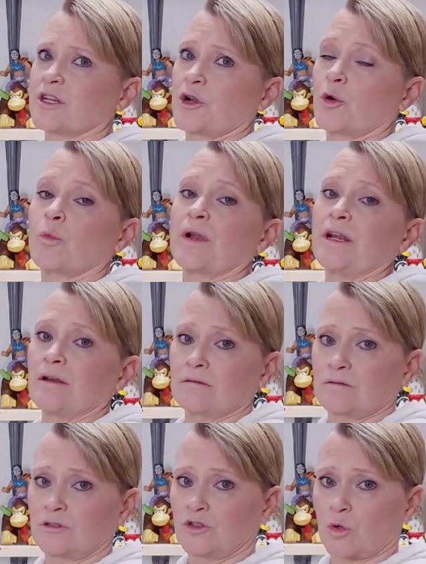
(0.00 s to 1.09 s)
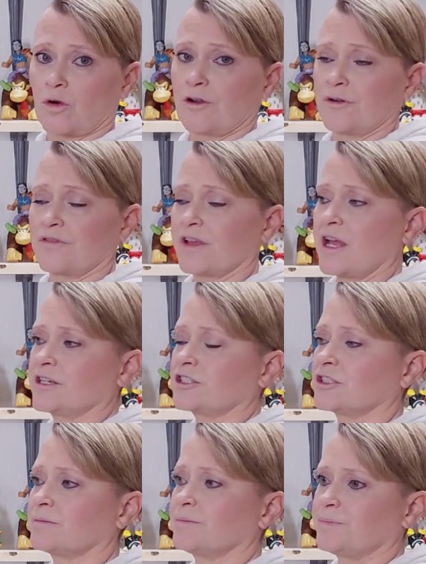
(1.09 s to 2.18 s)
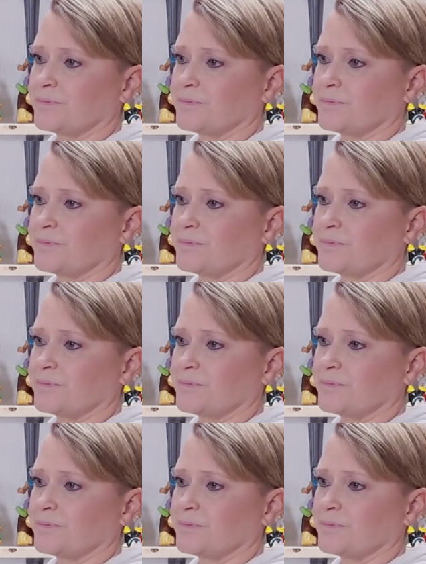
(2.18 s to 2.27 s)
on her Ring door notification.